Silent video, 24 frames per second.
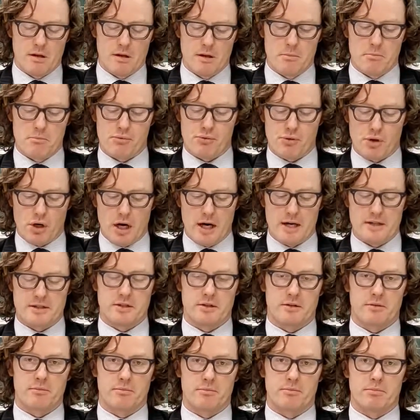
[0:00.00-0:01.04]
Prior
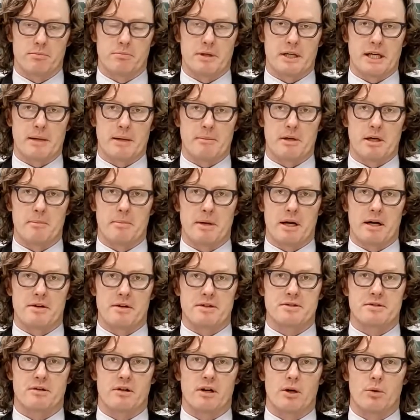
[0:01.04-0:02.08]
to becoming a
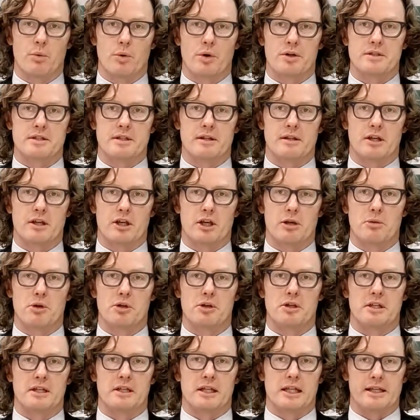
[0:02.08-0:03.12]
barrister, I worked in the
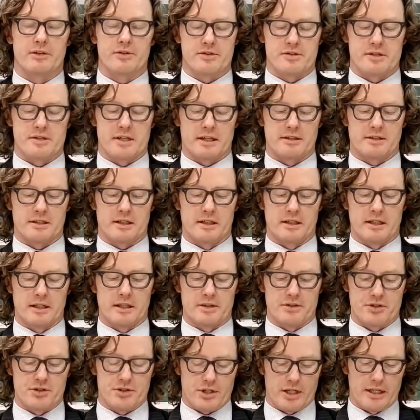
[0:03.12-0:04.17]
community legal sector in
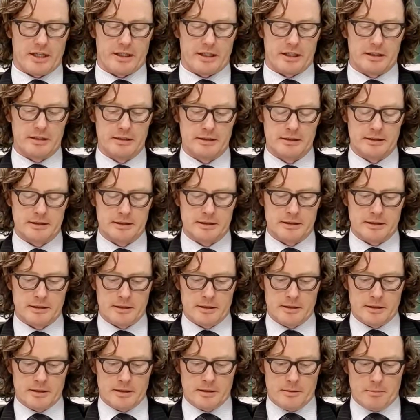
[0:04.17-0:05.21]
Australia,
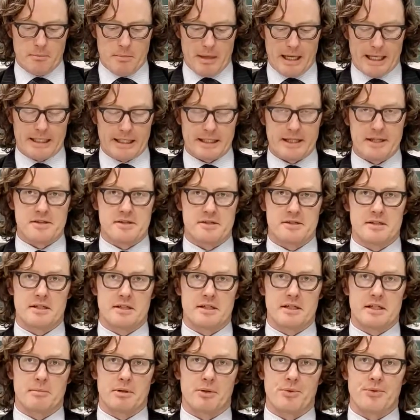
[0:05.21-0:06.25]
mainly in Sydney,
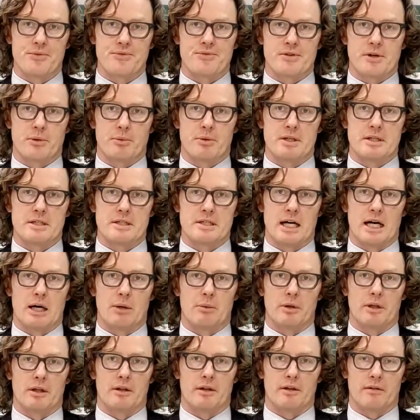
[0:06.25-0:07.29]
but also in
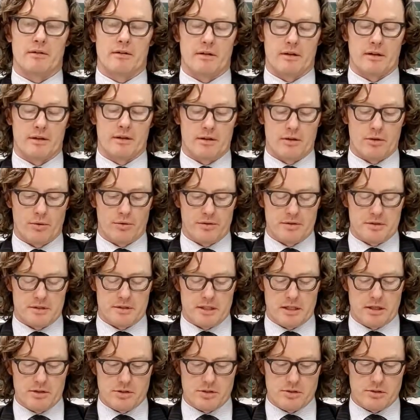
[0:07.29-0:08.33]
Darwin in the Northern
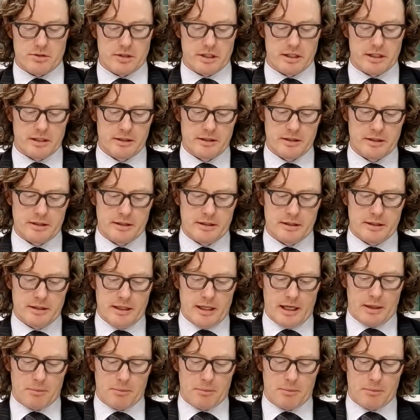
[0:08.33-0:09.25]
Territory. And